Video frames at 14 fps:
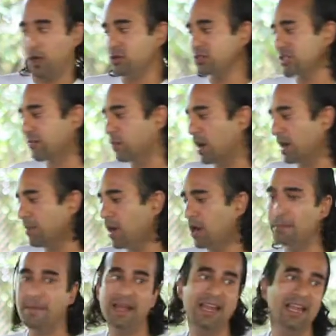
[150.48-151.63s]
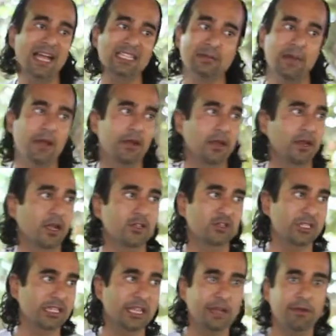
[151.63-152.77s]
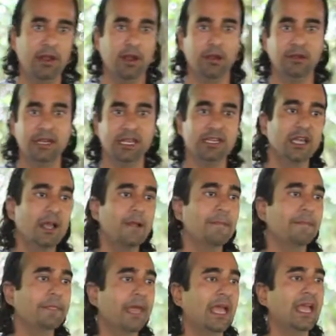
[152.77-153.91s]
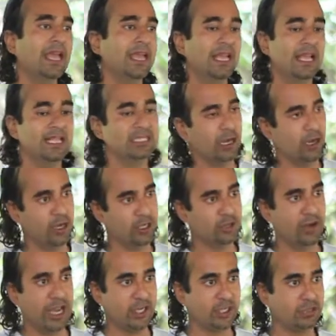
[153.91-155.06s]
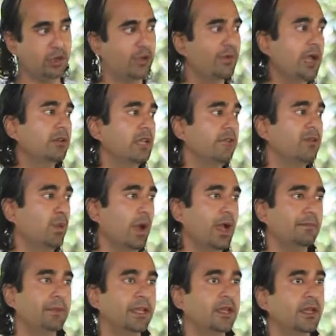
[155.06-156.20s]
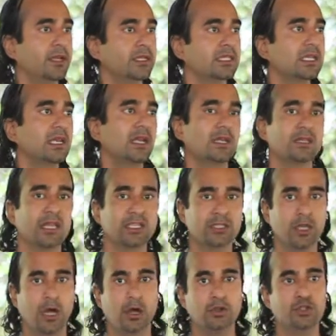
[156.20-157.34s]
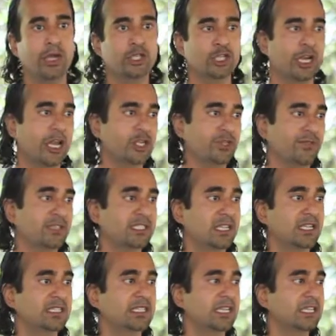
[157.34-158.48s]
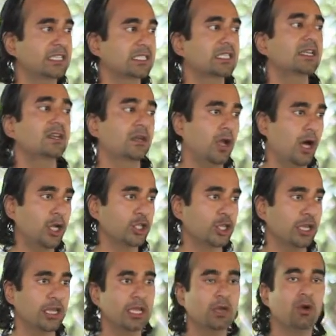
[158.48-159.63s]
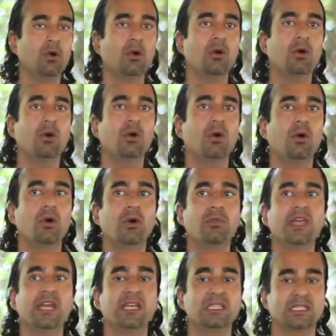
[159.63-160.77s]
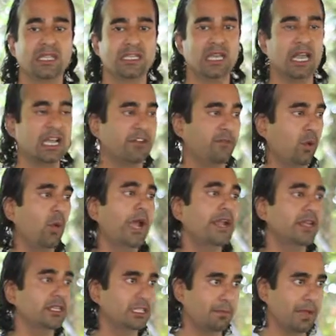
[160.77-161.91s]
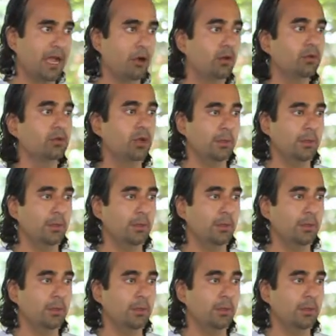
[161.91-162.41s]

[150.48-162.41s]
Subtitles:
most of Guatemala, many Latin American countries, here included, there is a lot of trash around everywhere because there's no trash collection facilities, largely, or there's a lack of awareness about